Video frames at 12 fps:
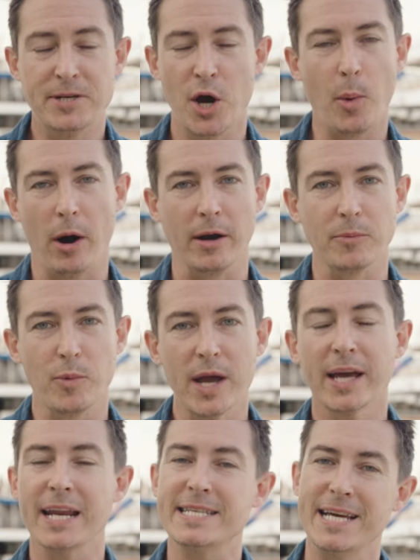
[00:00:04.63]
But don't worry, we are
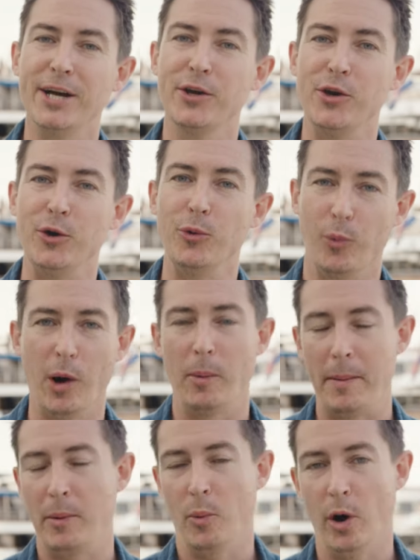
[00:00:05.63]
gonna tell you what
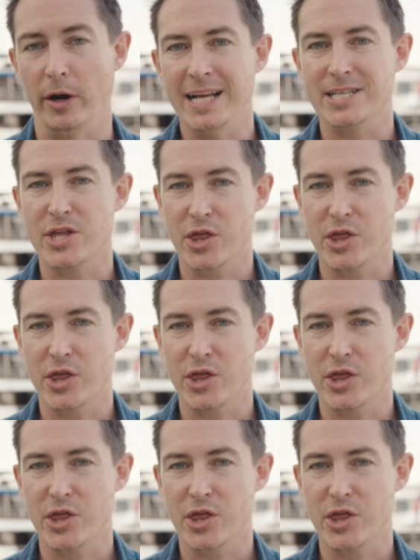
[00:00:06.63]
women want. It's